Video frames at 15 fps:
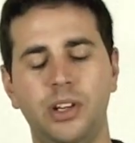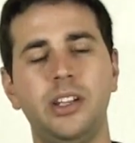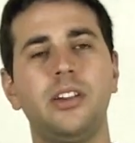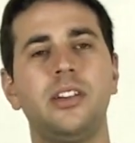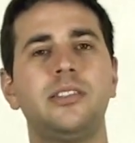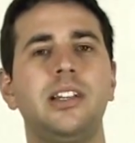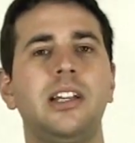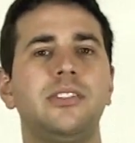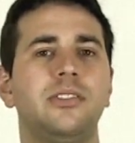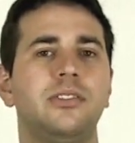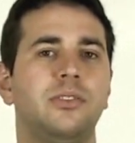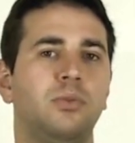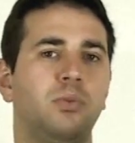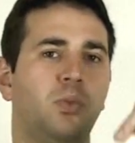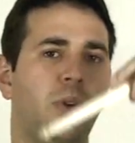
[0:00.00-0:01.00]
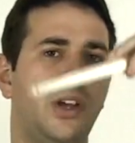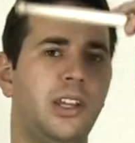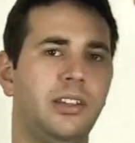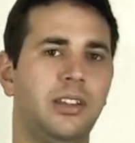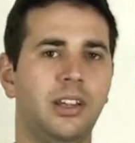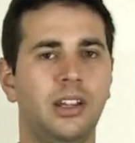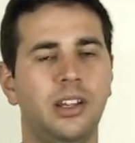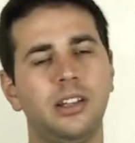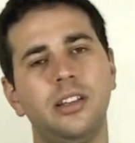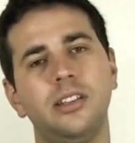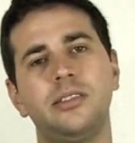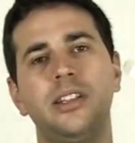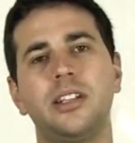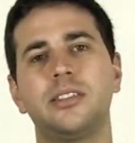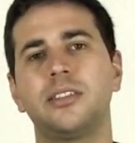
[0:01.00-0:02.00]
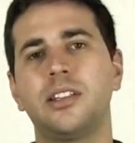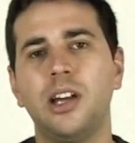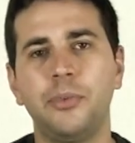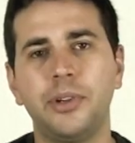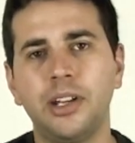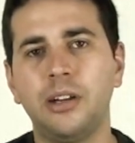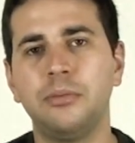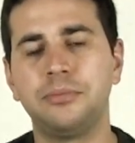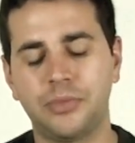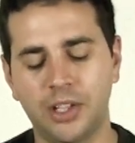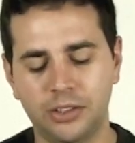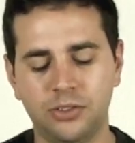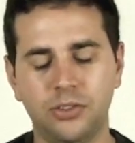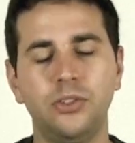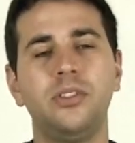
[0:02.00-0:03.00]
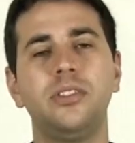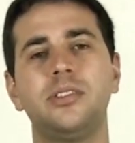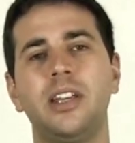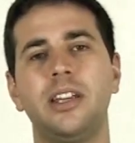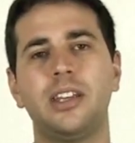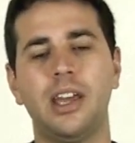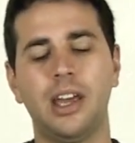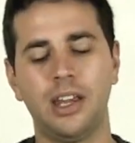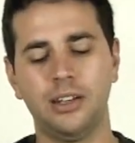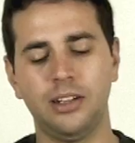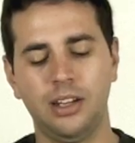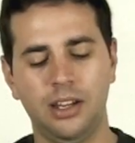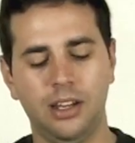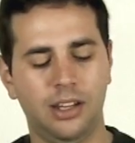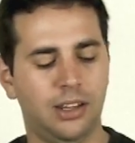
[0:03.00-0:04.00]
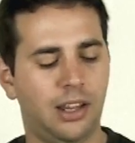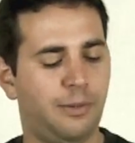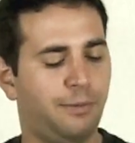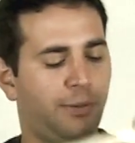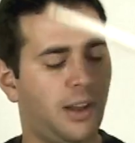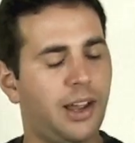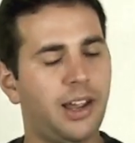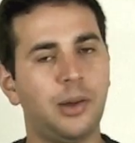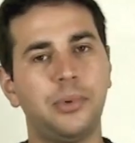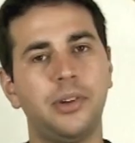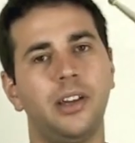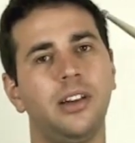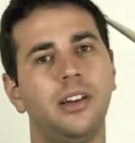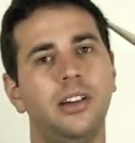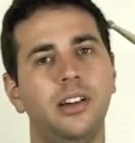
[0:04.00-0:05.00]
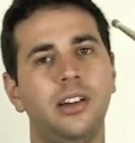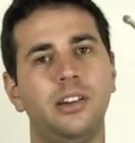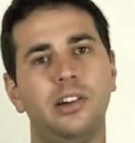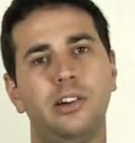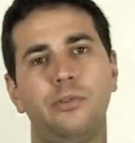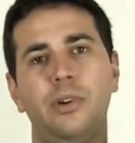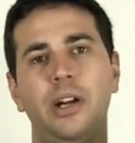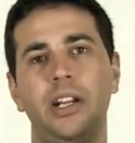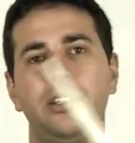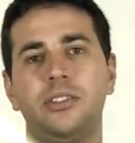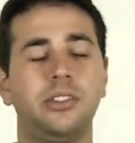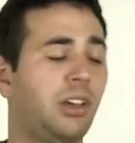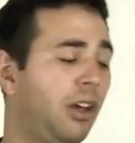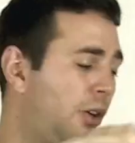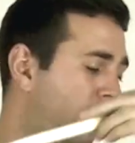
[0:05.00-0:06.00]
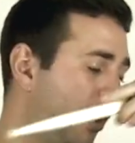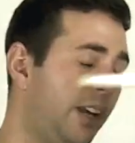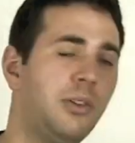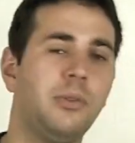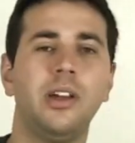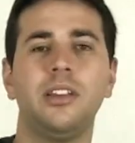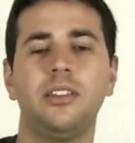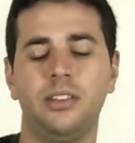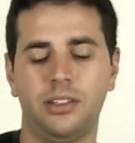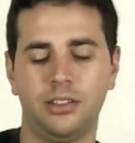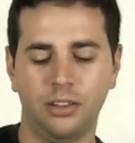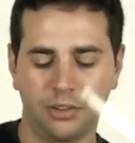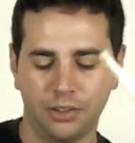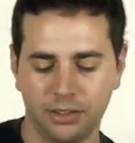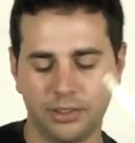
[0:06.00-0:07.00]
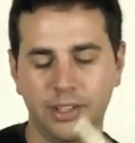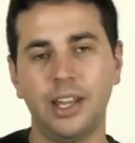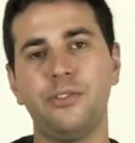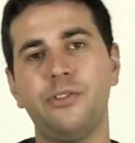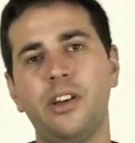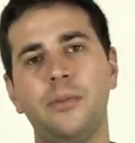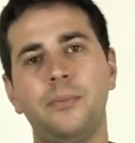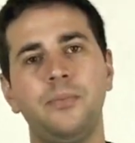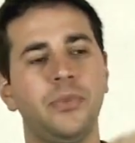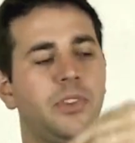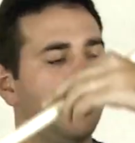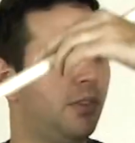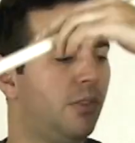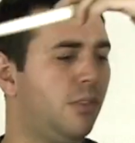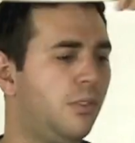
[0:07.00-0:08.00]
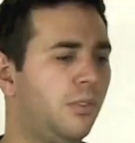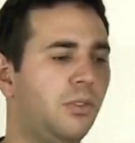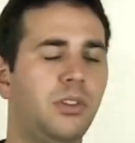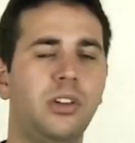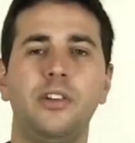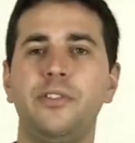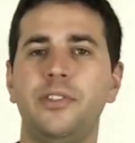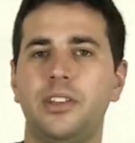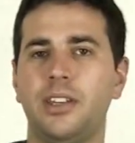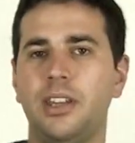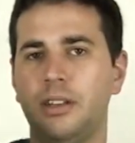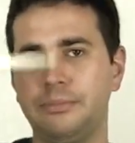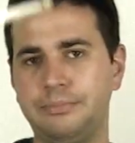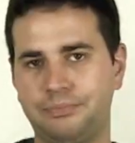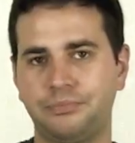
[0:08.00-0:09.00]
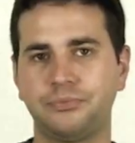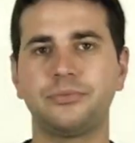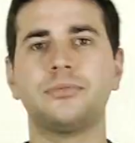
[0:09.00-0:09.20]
really good attention to when the sticks are coming up. As soon as they can, they fly up here, ready to go anywhere, on a snare drum or all over the kit.